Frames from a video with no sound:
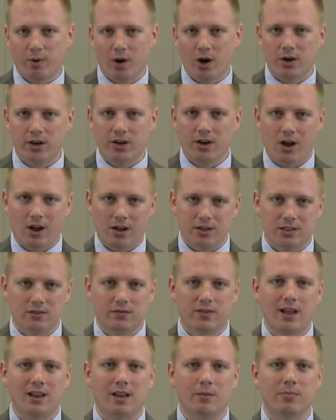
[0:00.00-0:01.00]
burden on
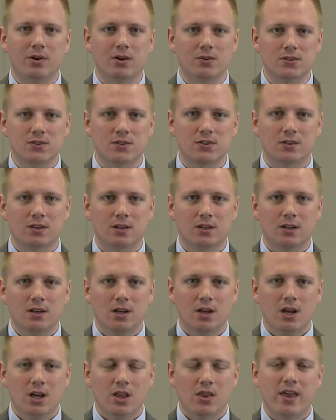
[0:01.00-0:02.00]
developers.
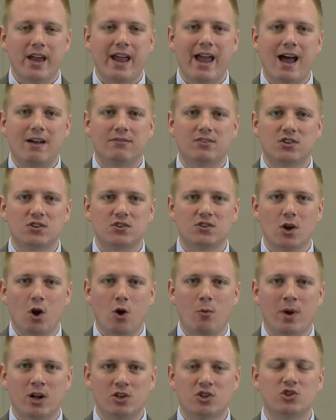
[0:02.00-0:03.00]
They have
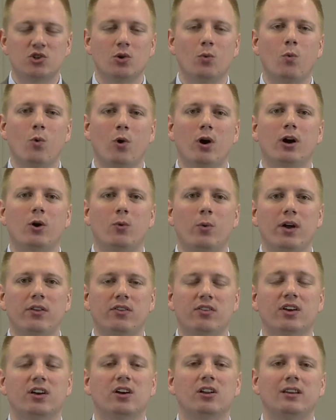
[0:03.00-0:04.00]
so much to work
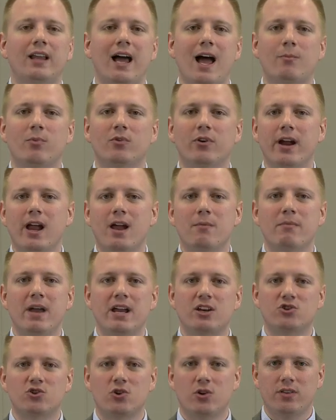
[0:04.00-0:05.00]
with to collaborate and
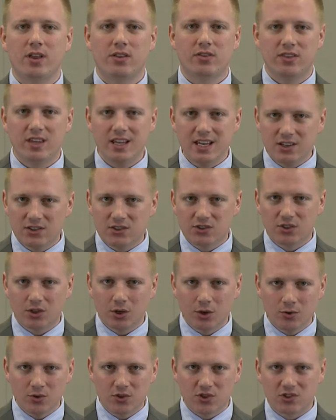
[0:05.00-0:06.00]
make sure that these
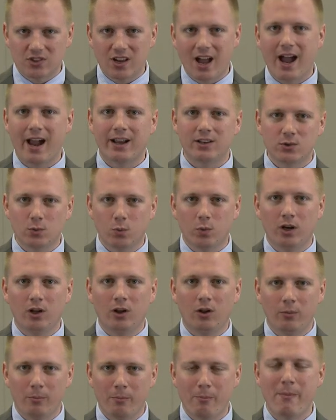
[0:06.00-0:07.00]
two sides
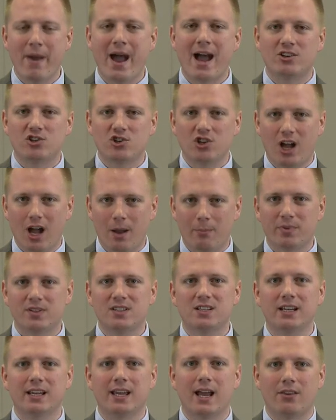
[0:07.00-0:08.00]
will match up
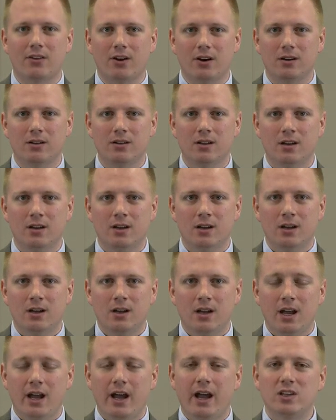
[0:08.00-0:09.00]
together.
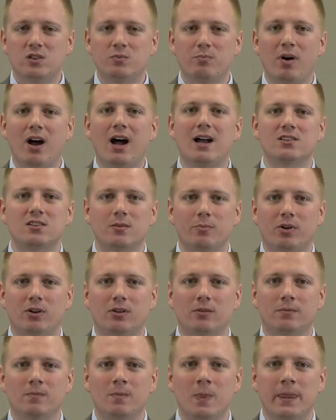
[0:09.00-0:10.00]
It's
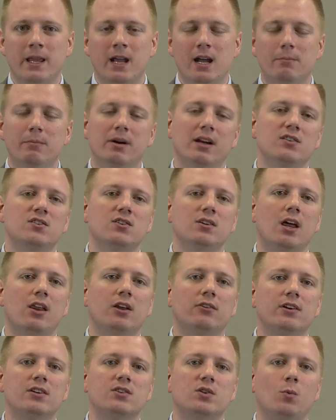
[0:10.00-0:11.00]
possible, but it's
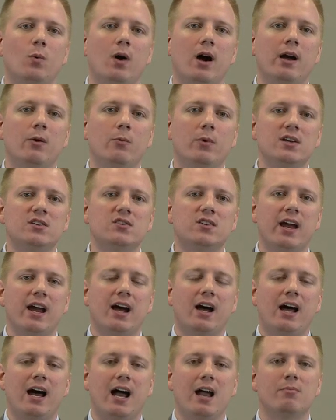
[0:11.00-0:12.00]
another reason why we say
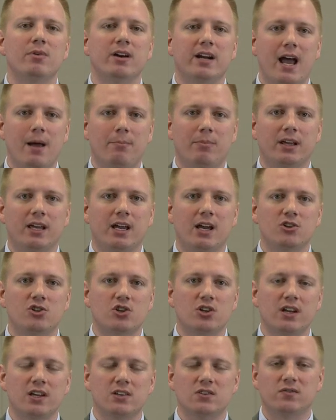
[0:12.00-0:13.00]
a hybrid
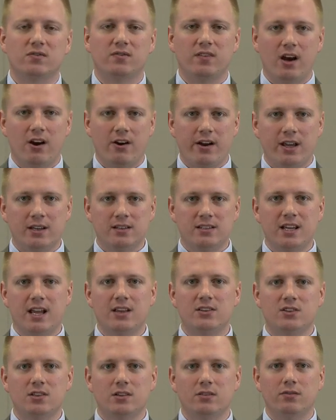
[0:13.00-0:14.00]
application is very
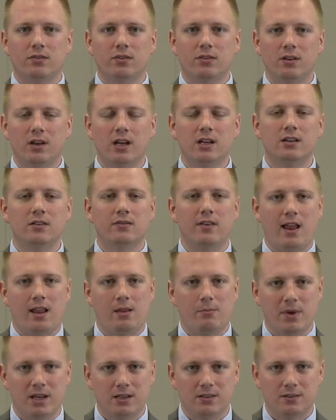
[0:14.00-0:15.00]
intensive in
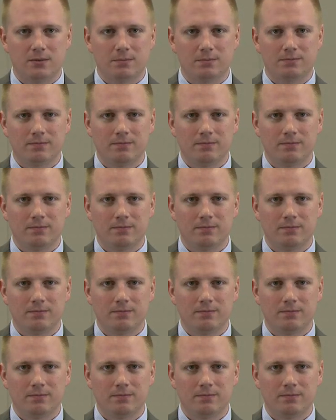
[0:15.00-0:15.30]
development.